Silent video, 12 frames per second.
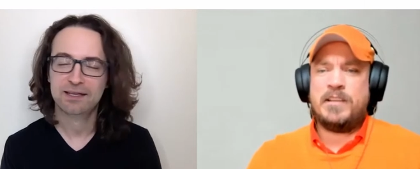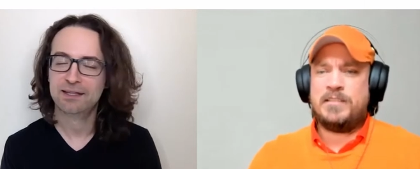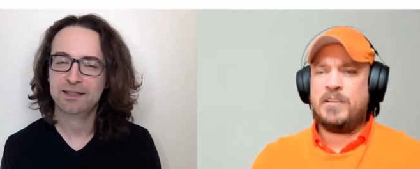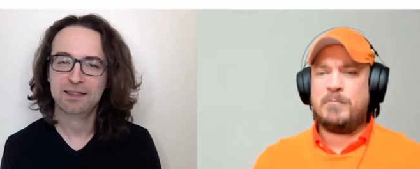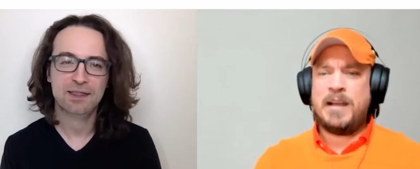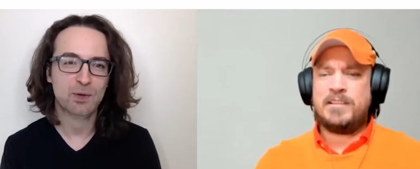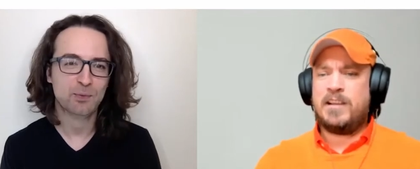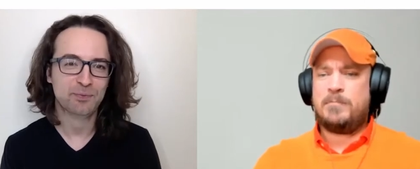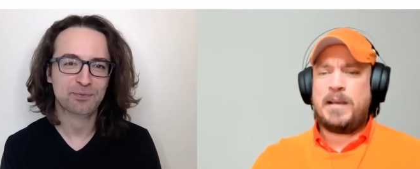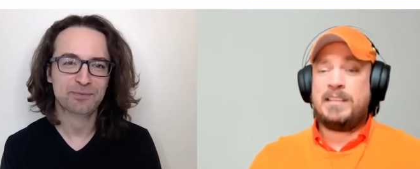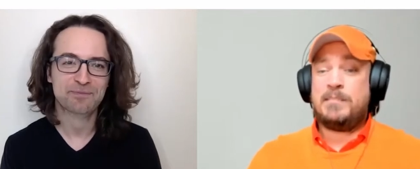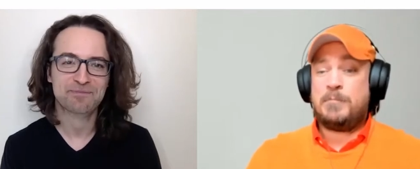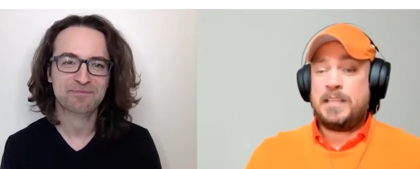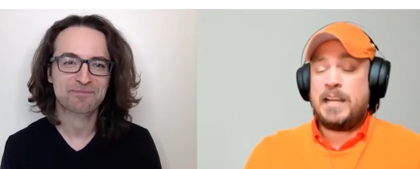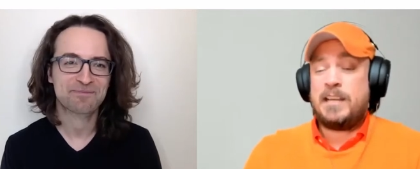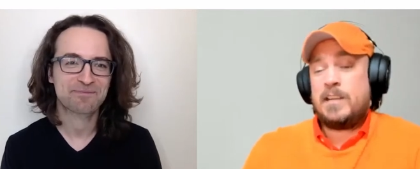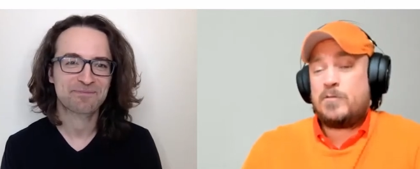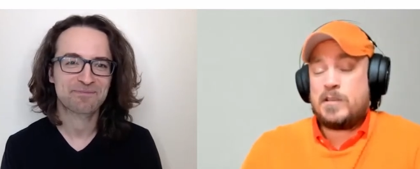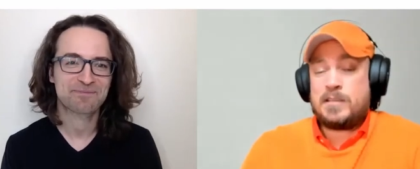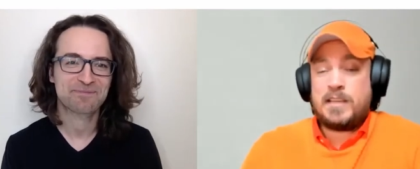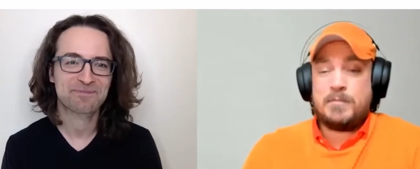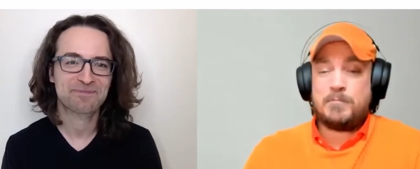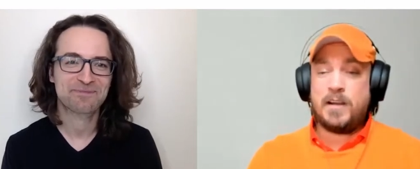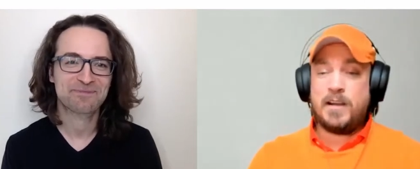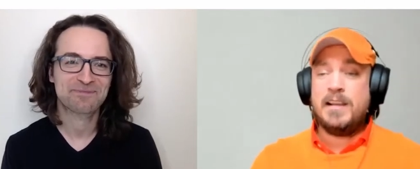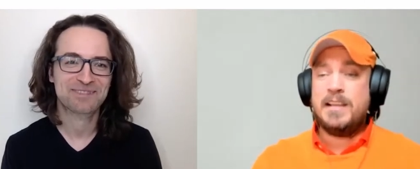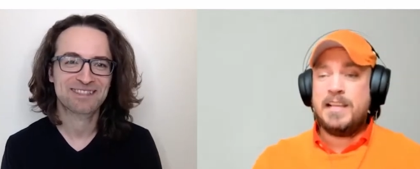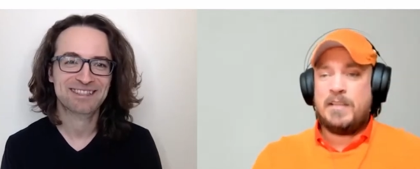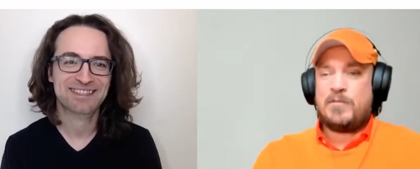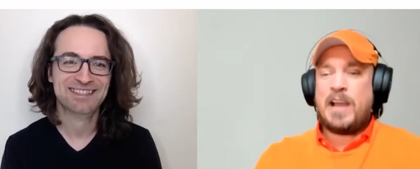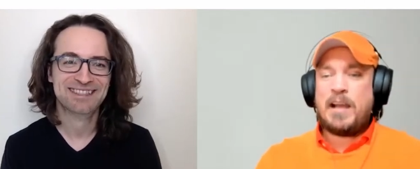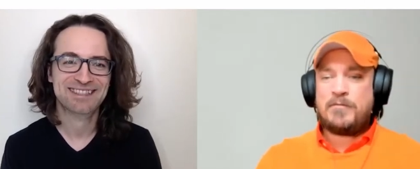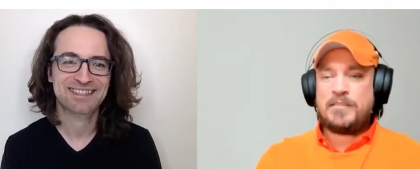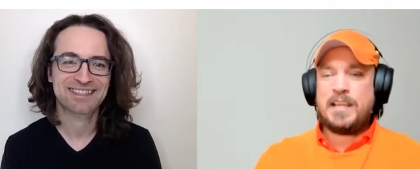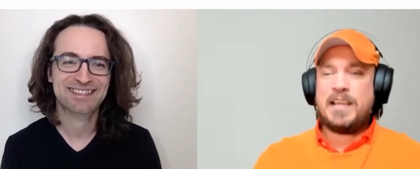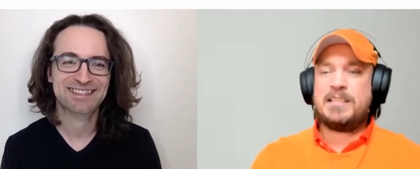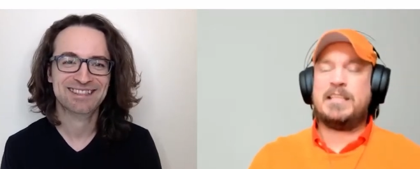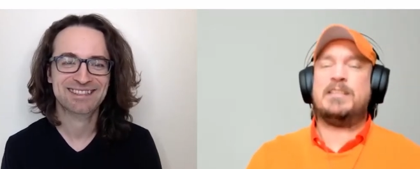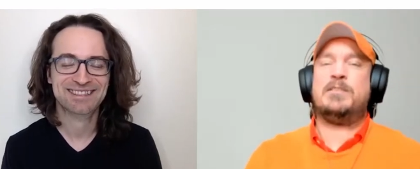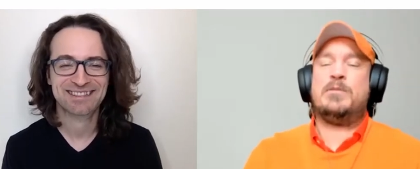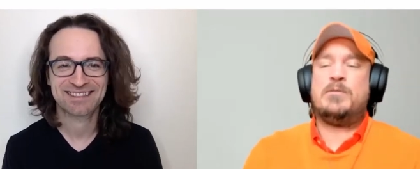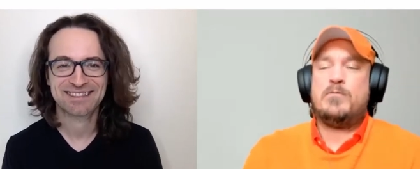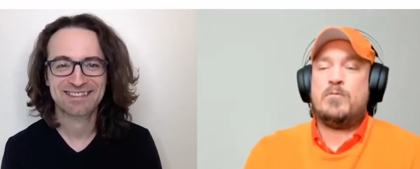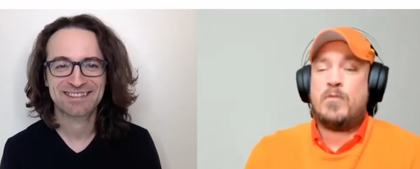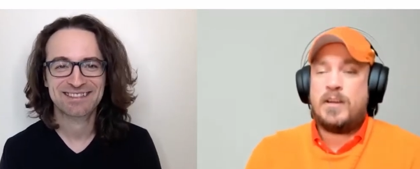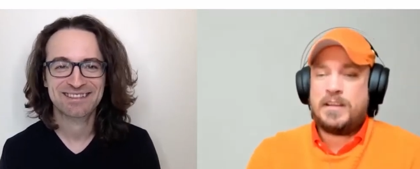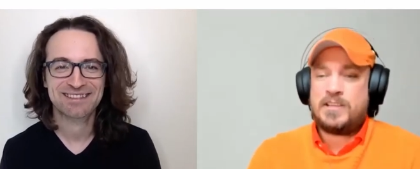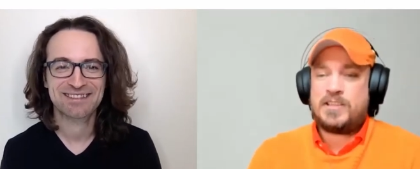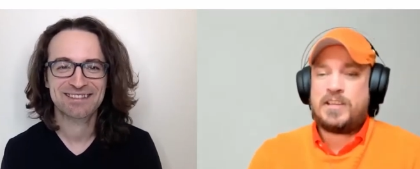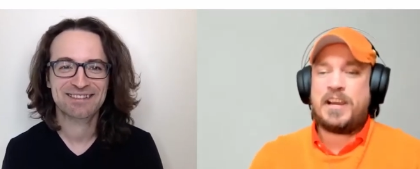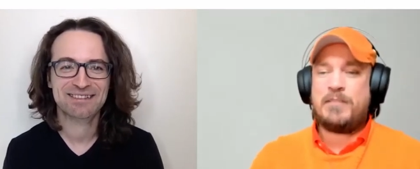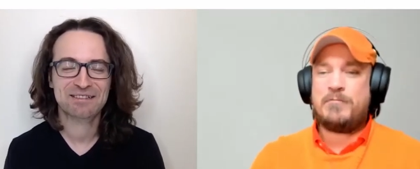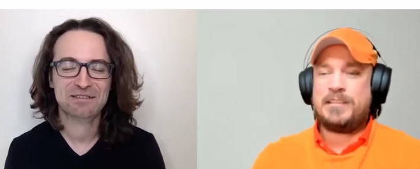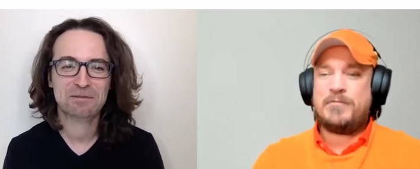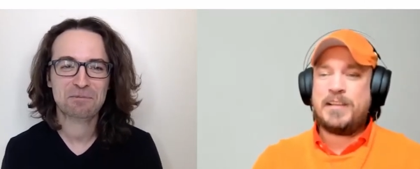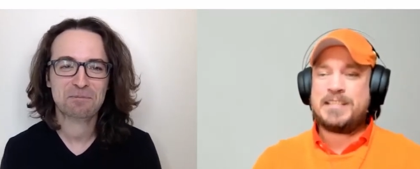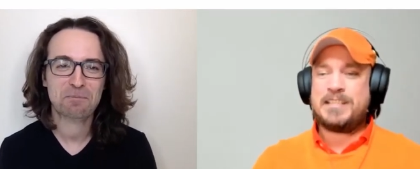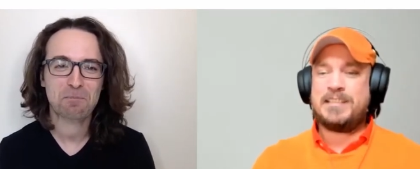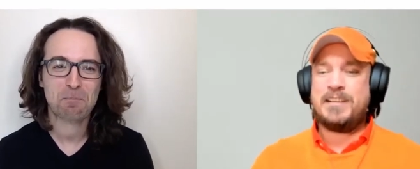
Speaker 1: of it not, might not be that interesting, but if you have things that you want to share with the rest of